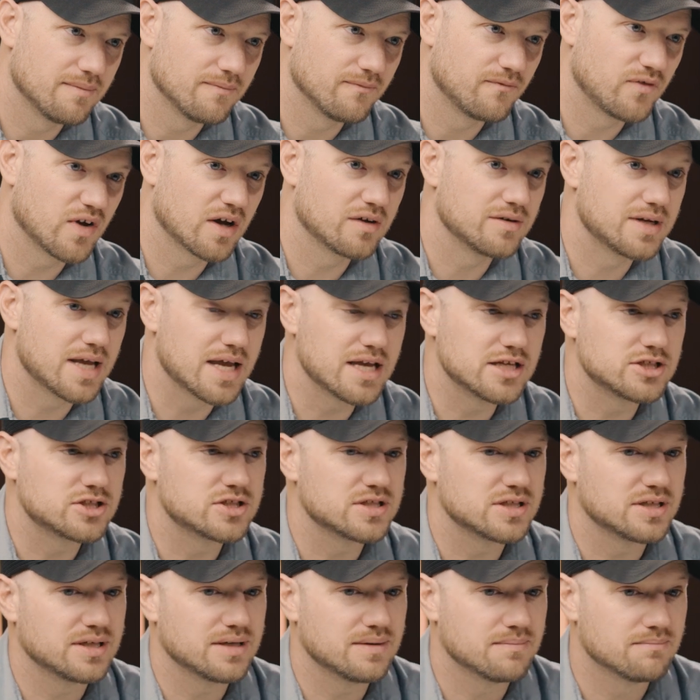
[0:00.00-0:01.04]

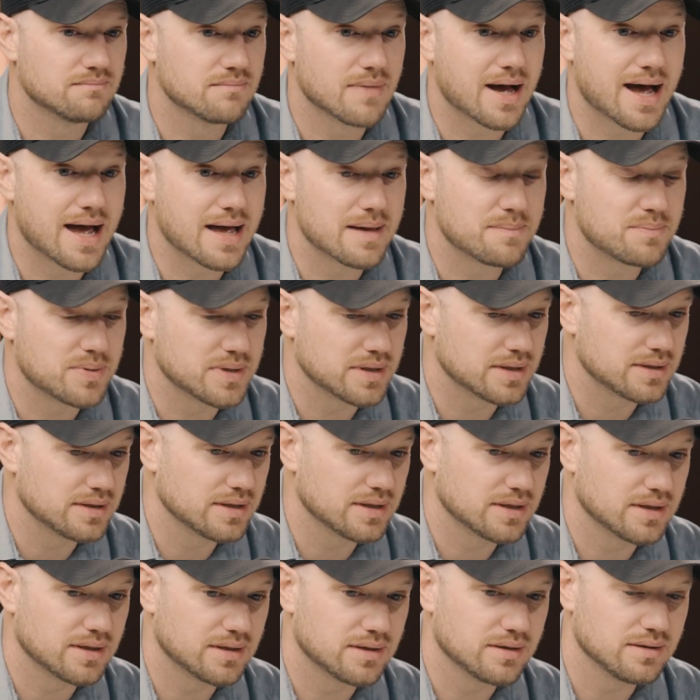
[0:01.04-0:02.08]
Foundation, in my
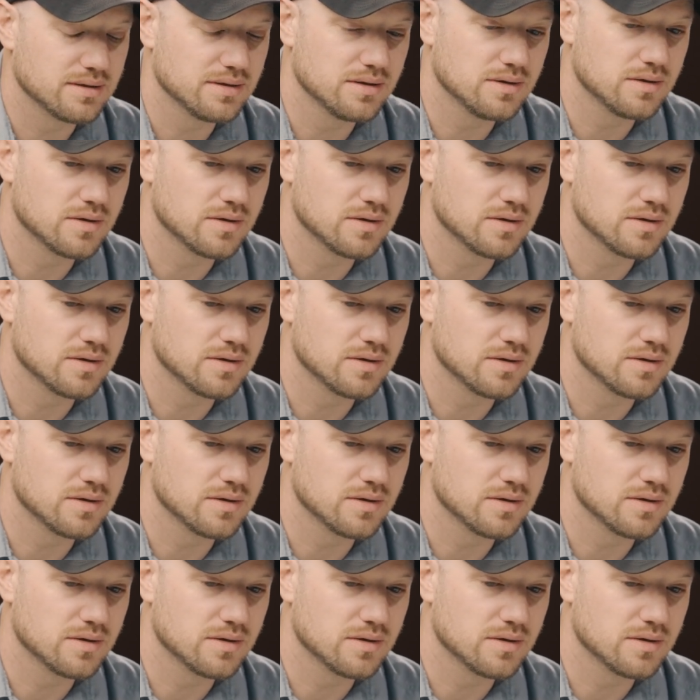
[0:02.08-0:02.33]
opinion,